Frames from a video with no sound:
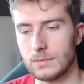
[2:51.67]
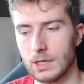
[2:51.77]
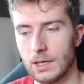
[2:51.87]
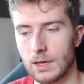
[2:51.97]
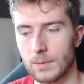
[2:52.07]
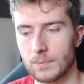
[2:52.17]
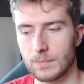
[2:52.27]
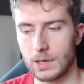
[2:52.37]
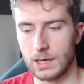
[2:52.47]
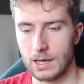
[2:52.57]

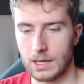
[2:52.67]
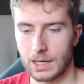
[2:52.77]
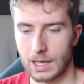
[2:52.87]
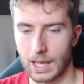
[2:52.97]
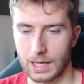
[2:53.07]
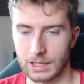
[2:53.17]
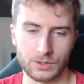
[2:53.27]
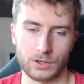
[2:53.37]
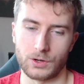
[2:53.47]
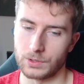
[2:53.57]
And you
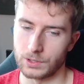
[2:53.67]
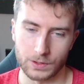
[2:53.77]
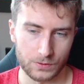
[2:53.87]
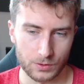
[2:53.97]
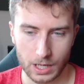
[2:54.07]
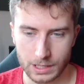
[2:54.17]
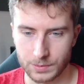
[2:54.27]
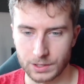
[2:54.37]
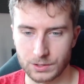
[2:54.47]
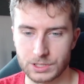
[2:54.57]
can throw
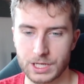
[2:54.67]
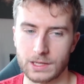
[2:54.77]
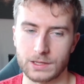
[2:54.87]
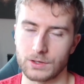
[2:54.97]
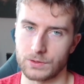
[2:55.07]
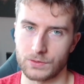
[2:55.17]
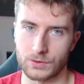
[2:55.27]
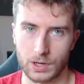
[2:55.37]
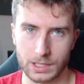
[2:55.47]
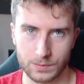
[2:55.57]
items into chests, you can throw
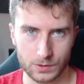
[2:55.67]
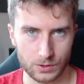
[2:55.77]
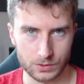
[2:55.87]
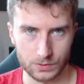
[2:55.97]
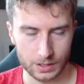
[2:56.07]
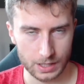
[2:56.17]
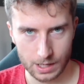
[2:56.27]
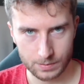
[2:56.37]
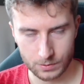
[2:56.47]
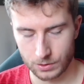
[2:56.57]
items onto
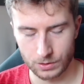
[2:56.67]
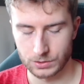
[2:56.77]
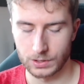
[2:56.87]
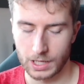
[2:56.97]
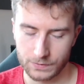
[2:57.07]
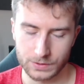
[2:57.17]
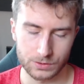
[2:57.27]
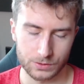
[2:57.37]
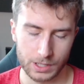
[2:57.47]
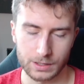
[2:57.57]
slab or onto lava to
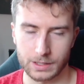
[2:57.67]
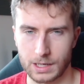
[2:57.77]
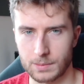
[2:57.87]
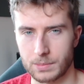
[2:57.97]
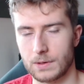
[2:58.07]
create a slab.